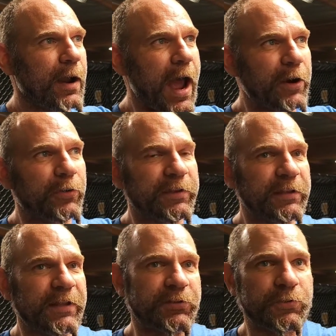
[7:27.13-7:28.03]
I don't
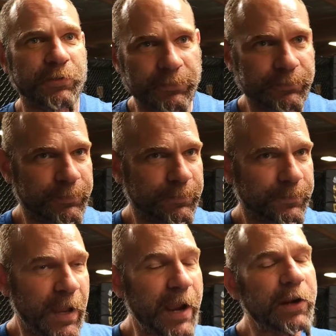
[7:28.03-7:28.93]
think that's true.
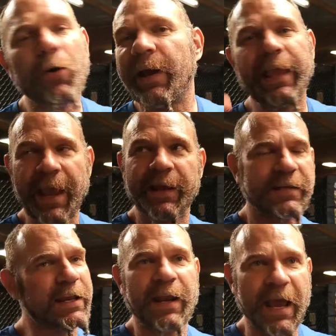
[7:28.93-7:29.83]
I know I can't
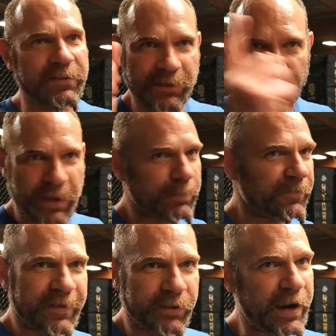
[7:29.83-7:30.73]
take an athlete and make him a
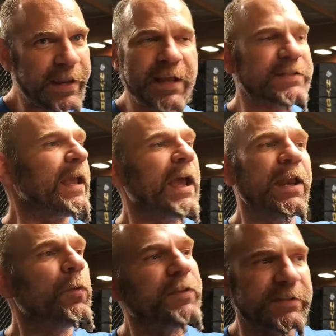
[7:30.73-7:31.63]
fighter. I can't take
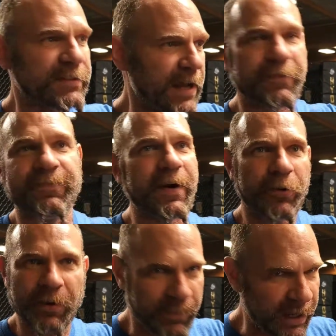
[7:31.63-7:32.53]
anyone that's not a fighter
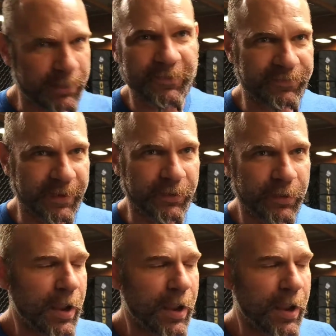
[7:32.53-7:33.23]
and make him a fighter.